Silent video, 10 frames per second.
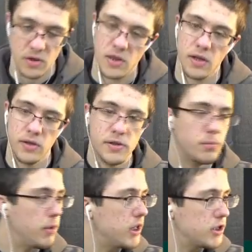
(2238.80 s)
So I'm
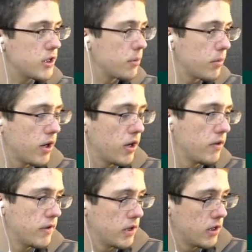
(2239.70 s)
imagining I'm going to have
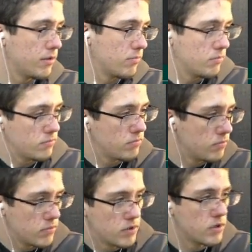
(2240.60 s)
a
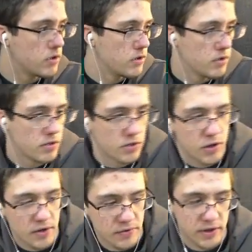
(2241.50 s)

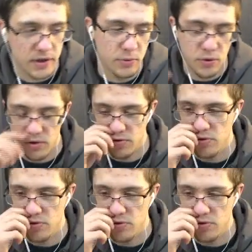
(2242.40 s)
graphic here where it